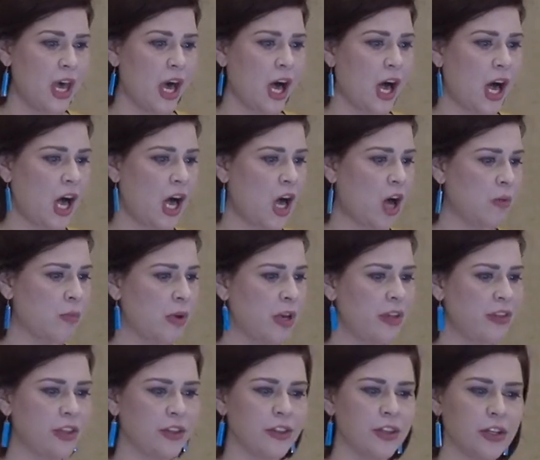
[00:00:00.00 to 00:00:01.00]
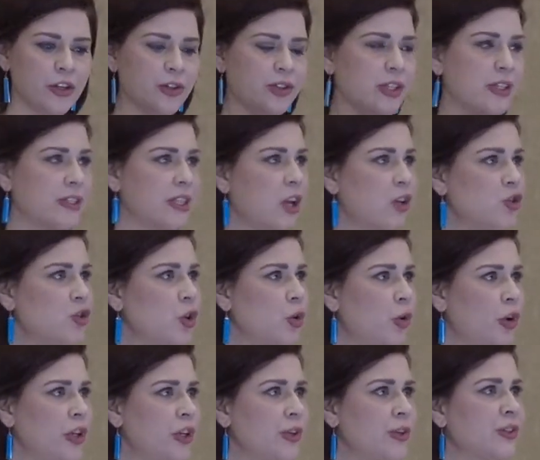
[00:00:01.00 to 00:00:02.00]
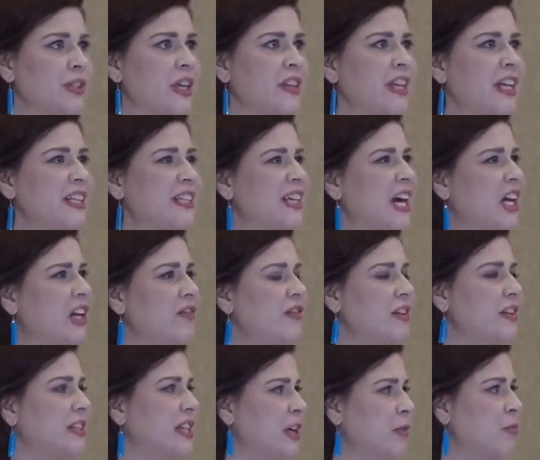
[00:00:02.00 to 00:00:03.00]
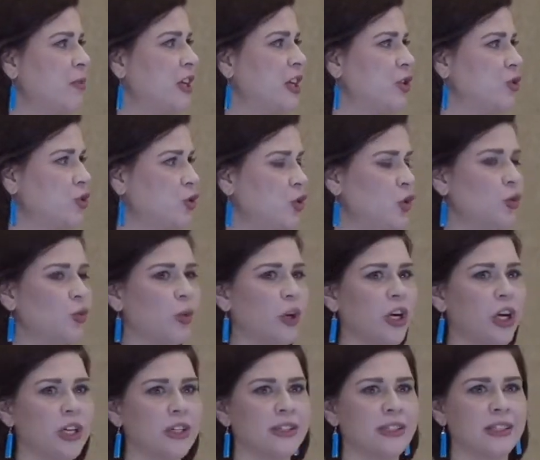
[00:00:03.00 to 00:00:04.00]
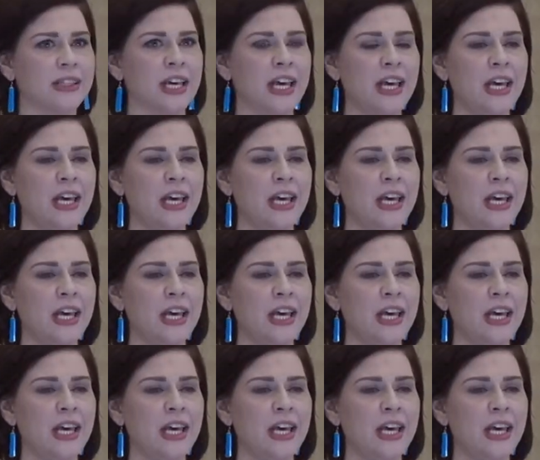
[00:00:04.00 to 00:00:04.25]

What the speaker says: Then there's essential oils, and that's kind of the same thing too, where it's,